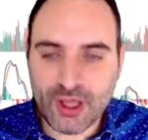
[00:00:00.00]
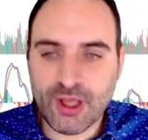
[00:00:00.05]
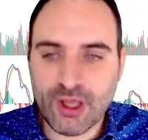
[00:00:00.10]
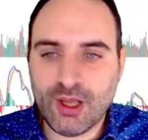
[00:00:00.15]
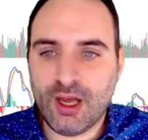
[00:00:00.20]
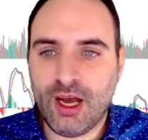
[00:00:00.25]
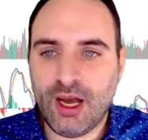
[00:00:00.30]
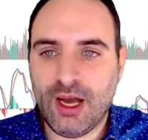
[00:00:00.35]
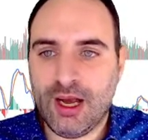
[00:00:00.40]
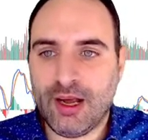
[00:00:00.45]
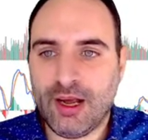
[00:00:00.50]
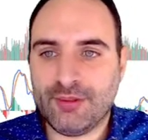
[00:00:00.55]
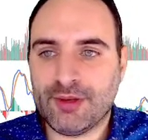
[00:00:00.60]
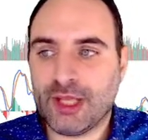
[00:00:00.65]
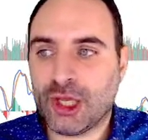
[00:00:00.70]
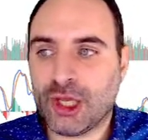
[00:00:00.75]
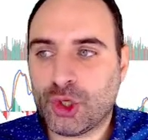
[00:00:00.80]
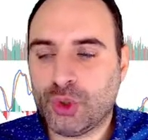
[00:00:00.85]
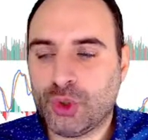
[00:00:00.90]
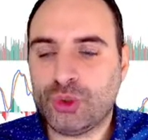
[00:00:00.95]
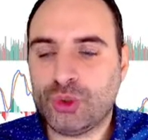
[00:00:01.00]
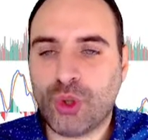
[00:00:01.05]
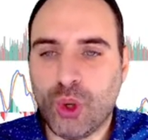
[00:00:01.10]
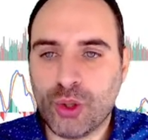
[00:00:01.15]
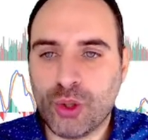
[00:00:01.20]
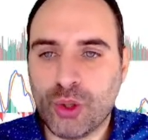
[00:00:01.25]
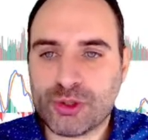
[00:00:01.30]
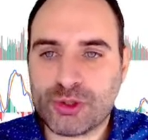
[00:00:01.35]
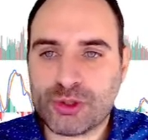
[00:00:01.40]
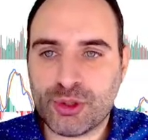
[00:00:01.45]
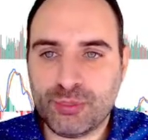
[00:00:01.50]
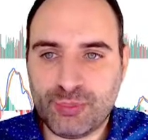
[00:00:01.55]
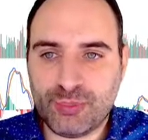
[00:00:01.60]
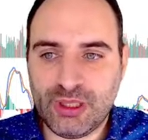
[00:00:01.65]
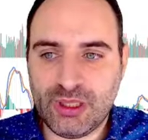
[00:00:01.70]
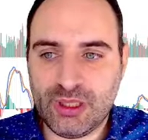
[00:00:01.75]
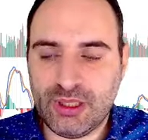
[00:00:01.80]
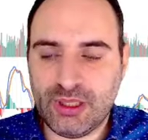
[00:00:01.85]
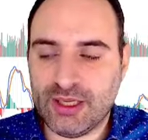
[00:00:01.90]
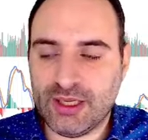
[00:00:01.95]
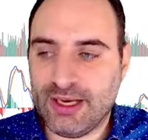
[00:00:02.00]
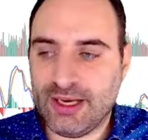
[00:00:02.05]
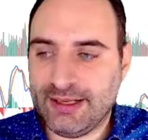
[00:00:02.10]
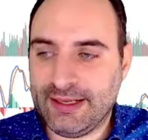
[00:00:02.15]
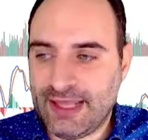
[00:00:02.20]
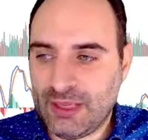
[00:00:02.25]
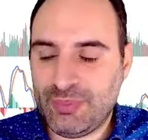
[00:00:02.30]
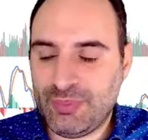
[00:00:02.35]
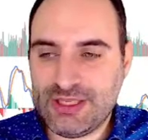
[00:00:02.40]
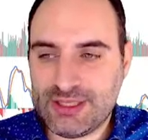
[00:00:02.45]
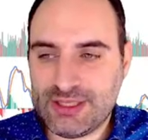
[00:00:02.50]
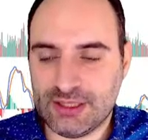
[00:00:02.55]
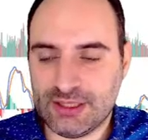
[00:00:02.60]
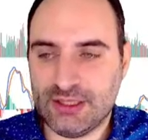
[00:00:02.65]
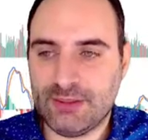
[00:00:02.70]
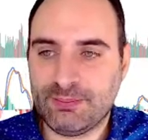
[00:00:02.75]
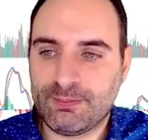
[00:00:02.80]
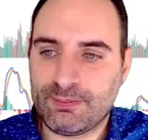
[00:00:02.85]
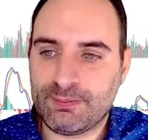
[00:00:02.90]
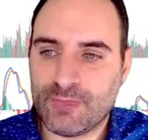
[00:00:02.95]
And it could also be an ABC,